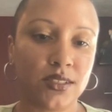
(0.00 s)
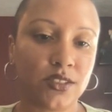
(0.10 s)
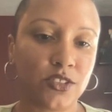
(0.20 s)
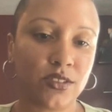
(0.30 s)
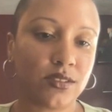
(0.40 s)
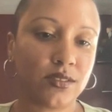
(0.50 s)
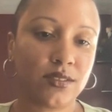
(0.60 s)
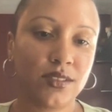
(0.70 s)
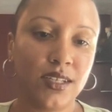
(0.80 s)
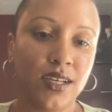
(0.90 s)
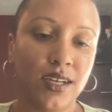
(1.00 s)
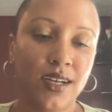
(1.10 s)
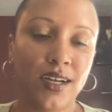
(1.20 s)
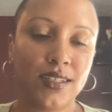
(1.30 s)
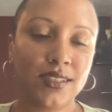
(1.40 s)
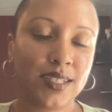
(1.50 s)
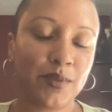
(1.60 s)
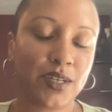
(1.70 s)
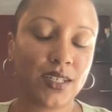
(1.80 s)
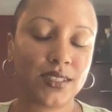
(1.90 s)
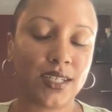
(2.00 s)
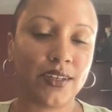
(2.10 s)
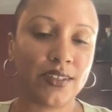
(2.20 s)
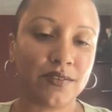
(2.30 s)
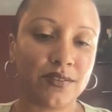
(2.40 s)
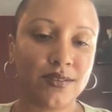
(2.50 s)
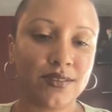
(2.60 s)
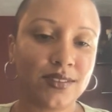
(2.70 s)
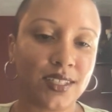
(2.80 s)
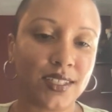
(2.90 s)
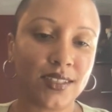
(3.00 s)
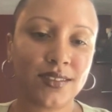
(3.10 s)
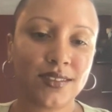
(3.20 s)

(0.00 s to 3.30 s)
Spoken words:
It's just, honestly, I'm kind of tired of like